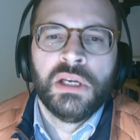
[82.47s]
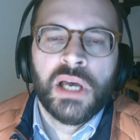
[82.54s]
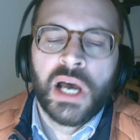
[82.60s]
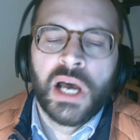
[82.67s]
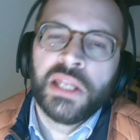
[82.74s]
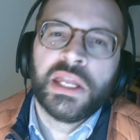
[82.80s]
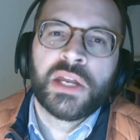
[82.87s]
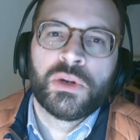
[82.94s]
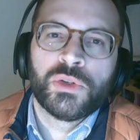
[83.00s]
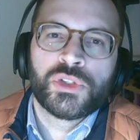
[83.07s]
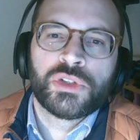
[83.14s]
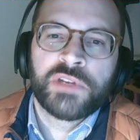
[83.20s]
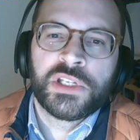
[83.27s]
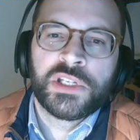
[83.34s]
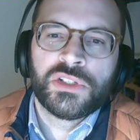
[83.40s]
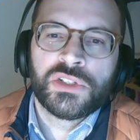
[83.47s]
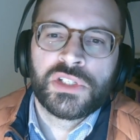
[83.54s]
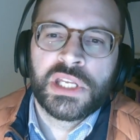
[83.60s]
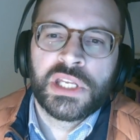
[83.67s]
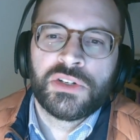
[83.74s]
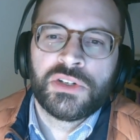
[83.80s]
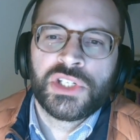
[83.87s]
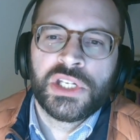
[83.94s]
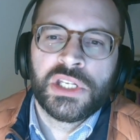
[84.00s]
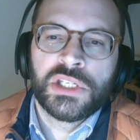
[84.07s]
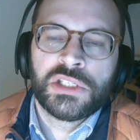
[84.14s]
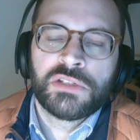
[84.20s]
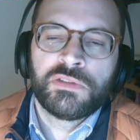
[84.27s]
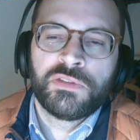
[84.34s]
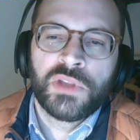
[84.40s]
and yet also features the
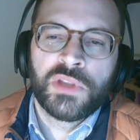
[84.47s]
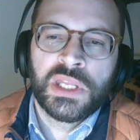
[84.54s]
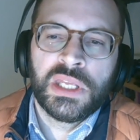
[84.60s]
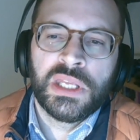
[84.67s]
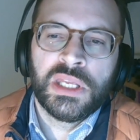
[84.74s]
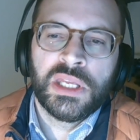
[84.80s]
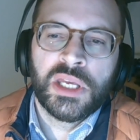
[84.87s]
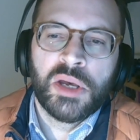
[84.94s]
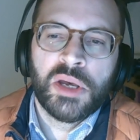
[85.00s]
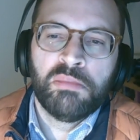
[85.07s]
interchange for the